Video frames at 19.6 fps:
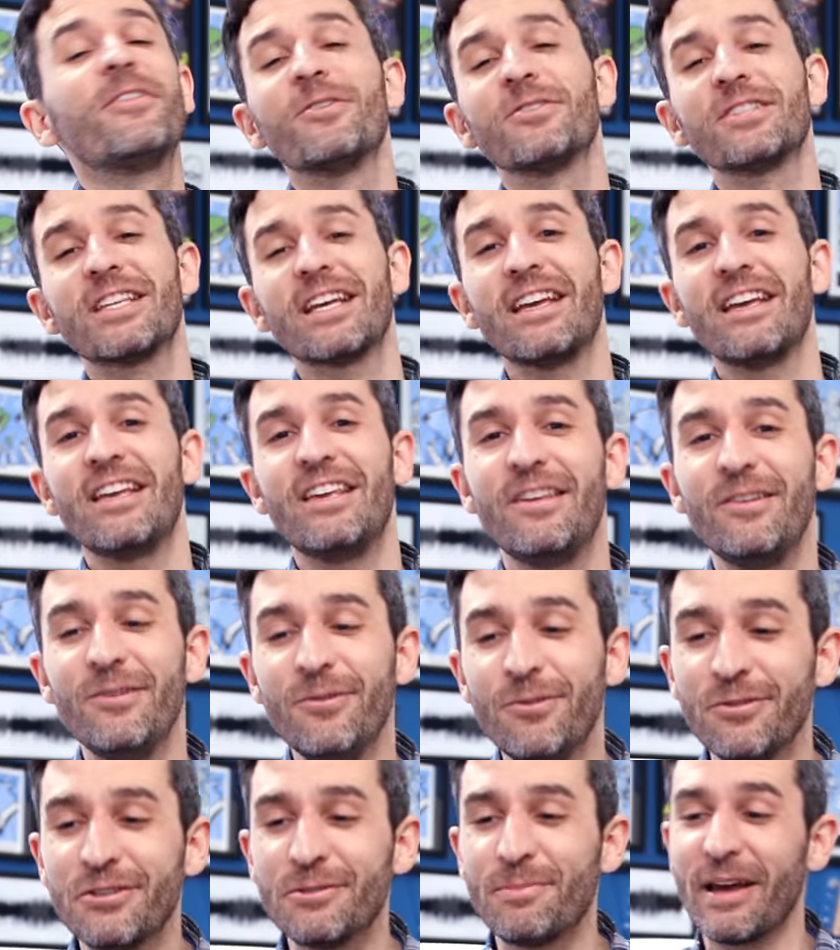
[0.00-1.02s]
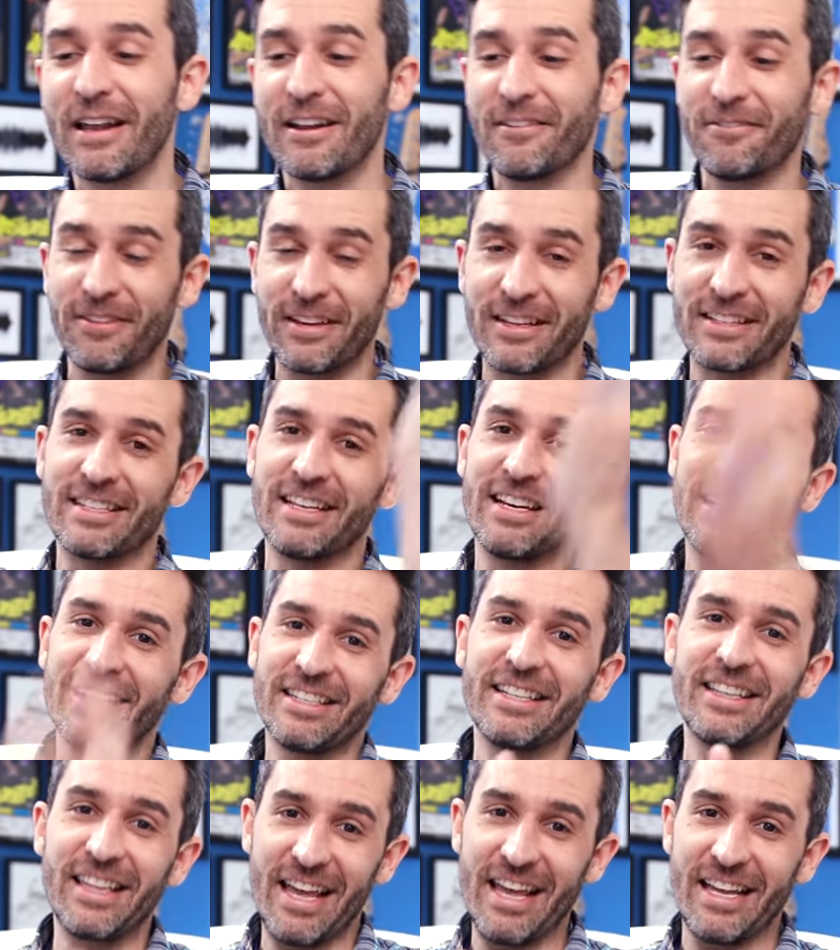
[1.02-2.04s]
there's a huge benefit
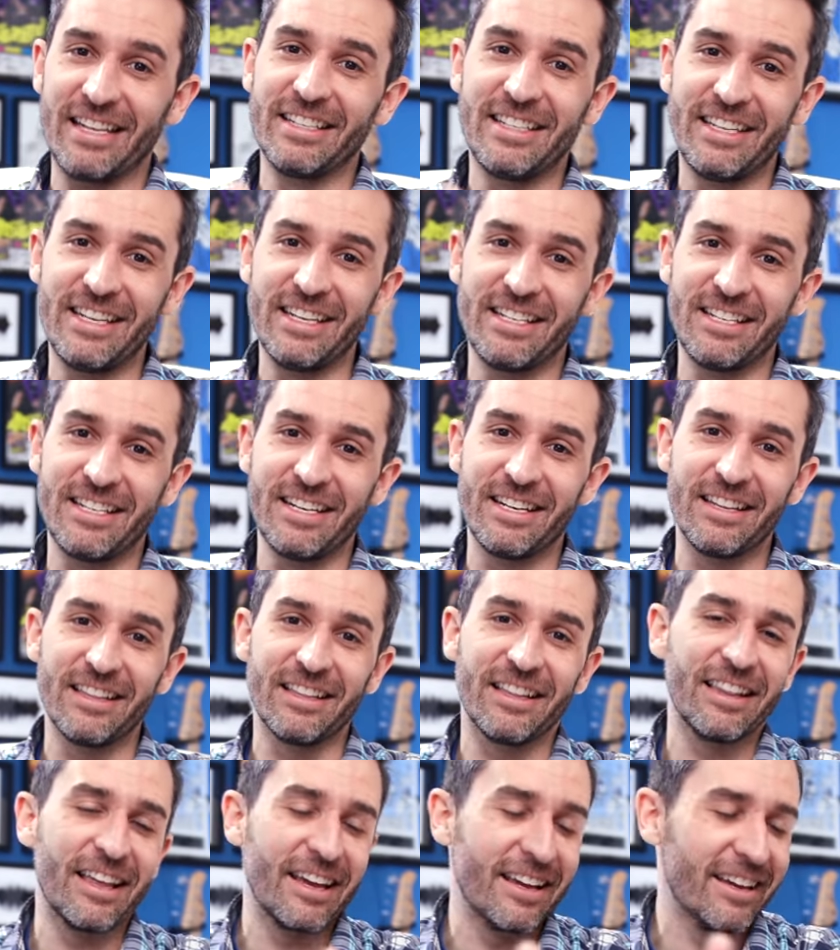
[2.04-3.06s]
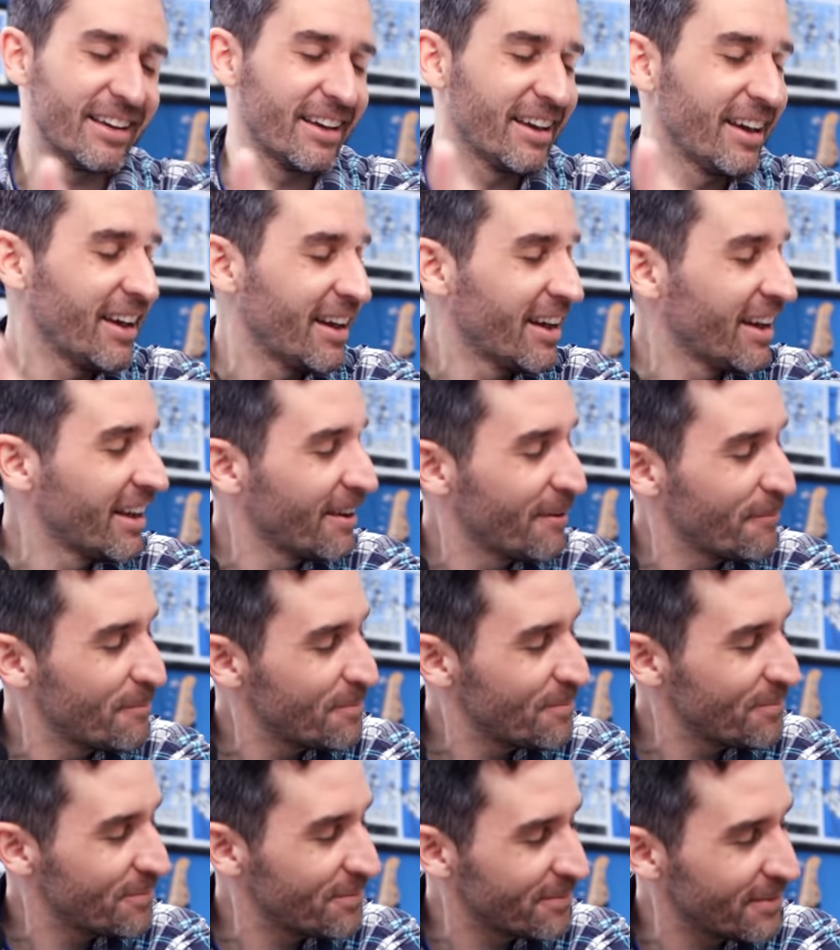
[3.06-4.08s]
to the NTG that like
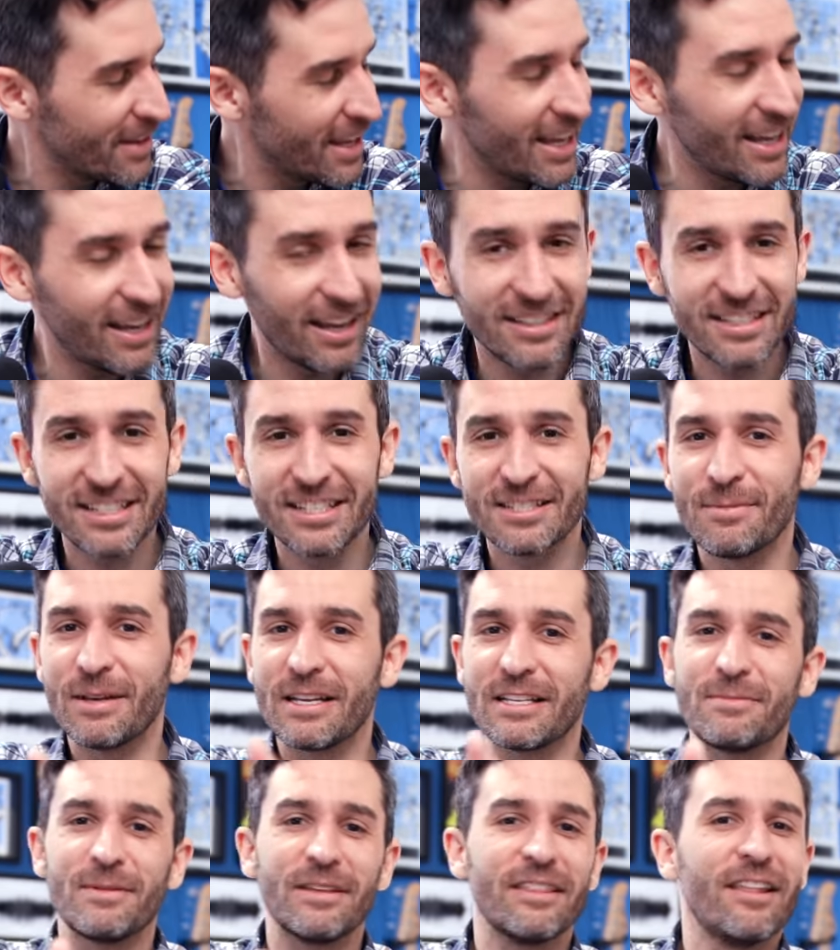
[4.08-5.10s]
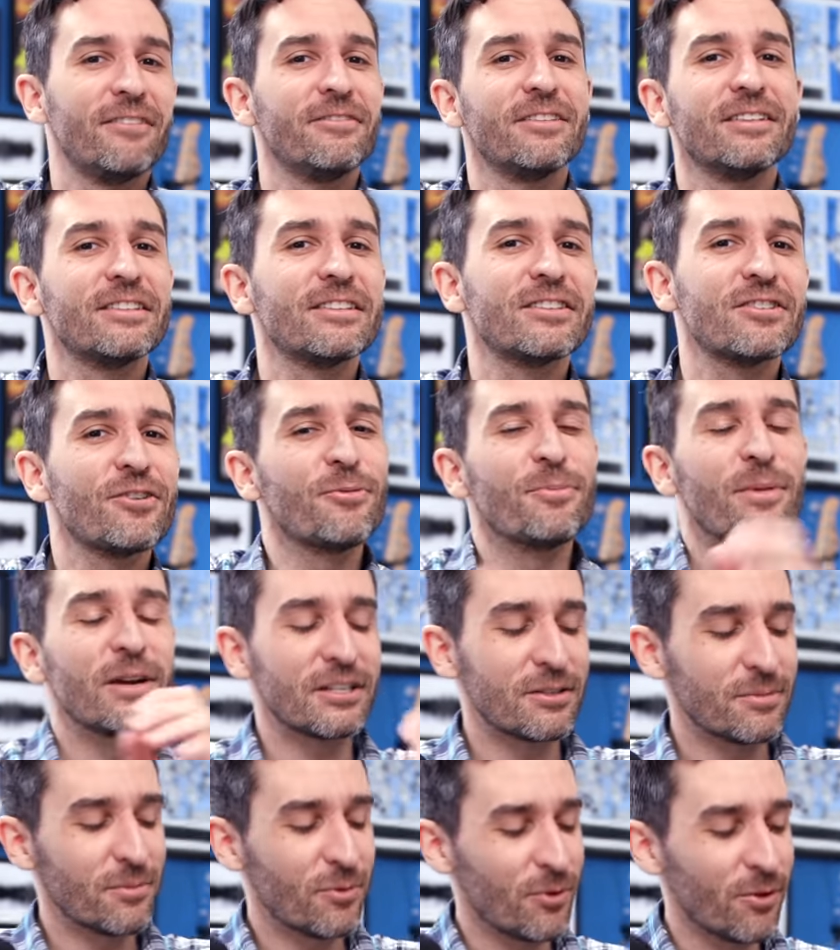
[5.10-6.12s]
that just makes me love it so
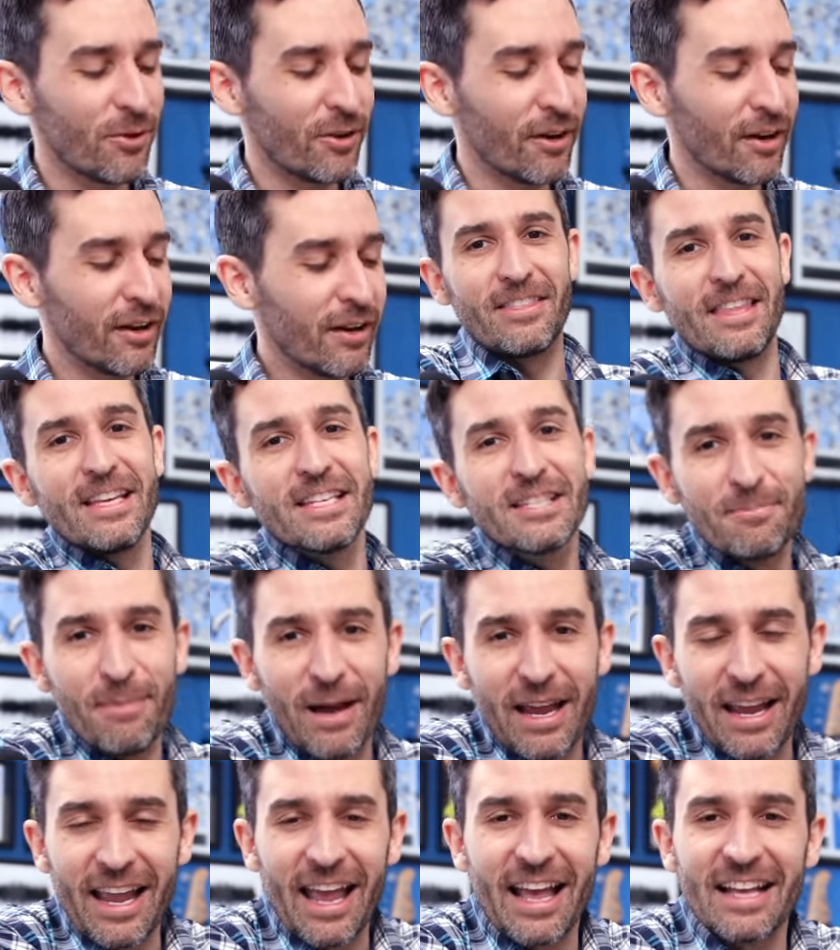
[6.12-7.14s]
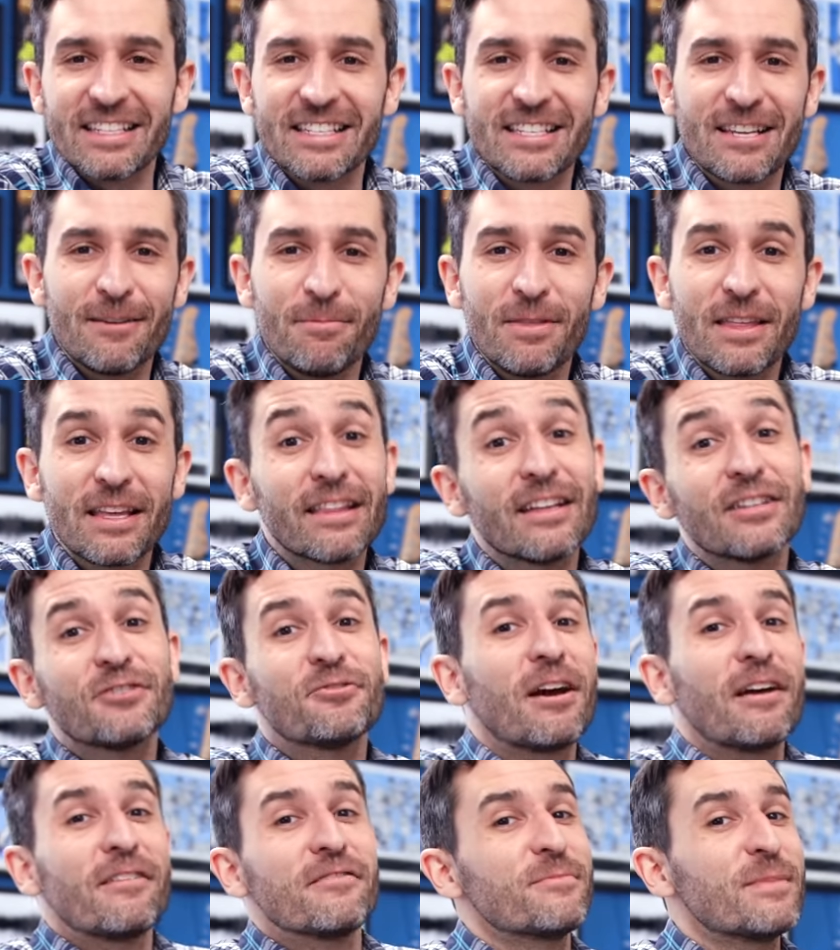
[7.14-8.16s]
much more. This mic has something that
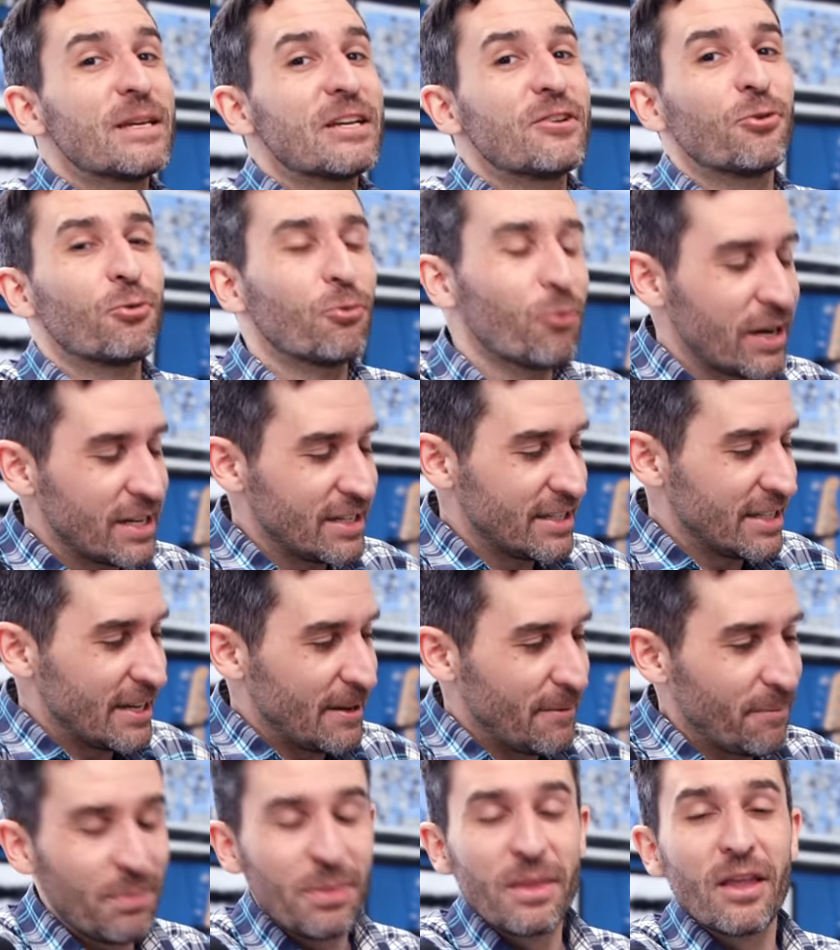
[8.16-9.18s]
drives me crazy.